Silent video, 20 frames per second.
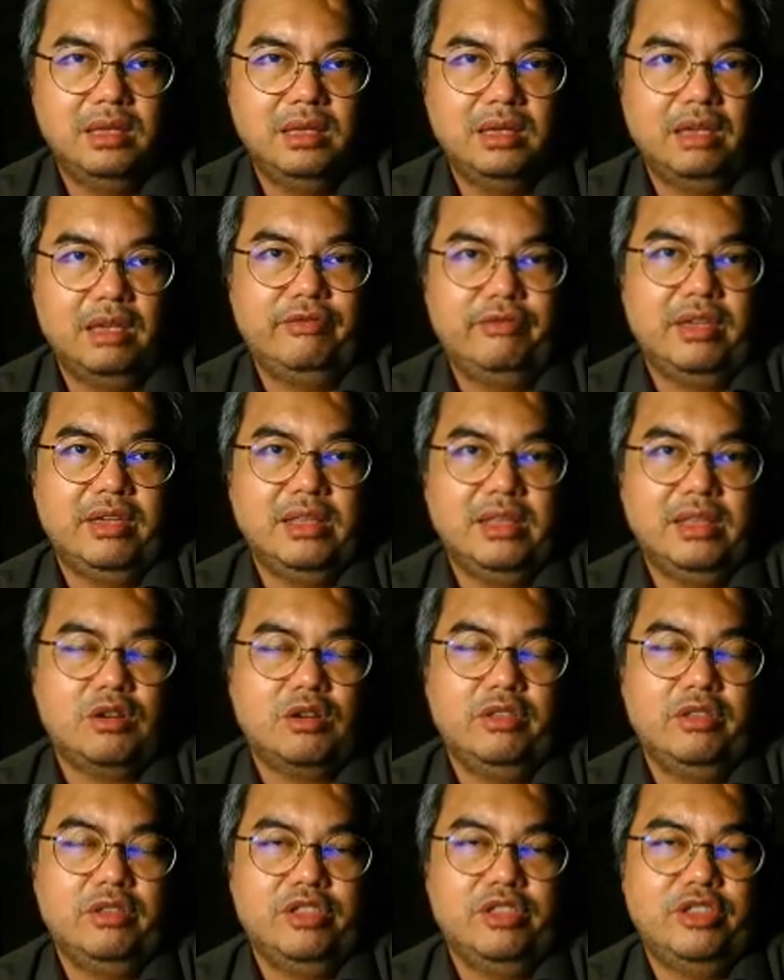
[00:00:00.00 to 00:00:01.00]
if it is
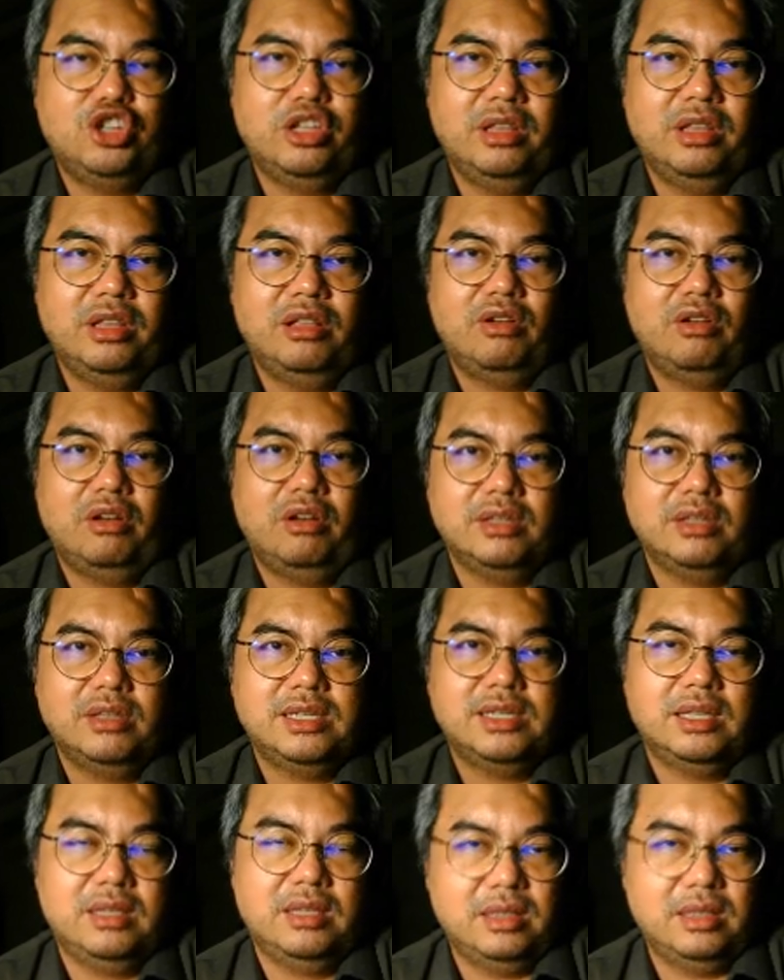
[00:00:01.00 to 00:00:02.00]
conditional on
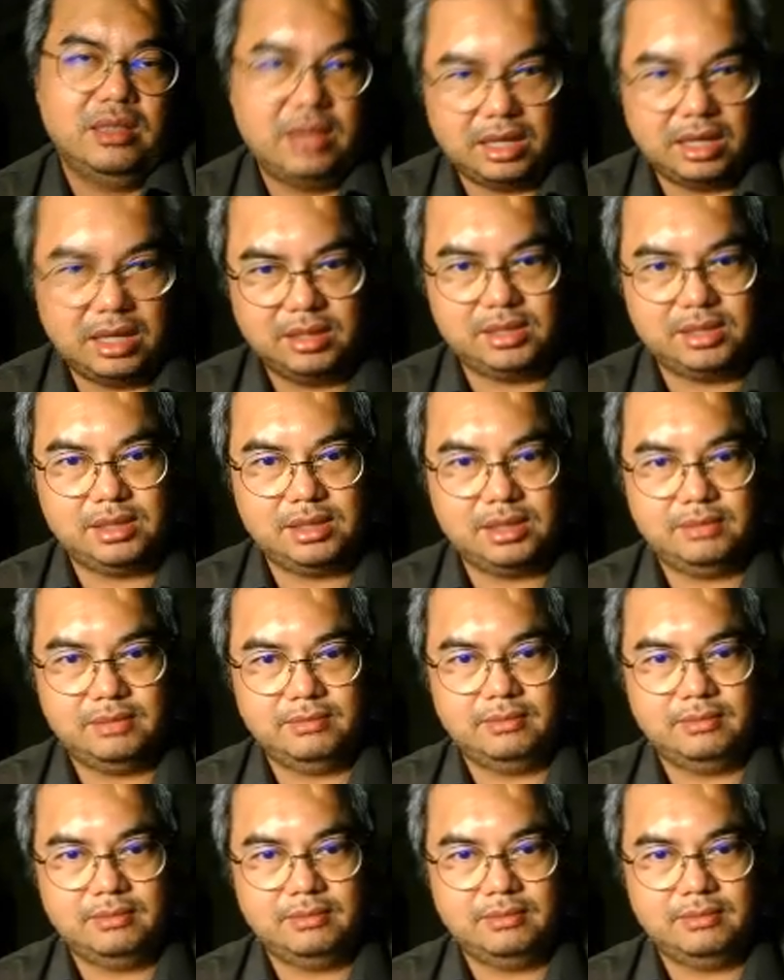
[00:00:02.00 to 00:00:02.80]
certain things.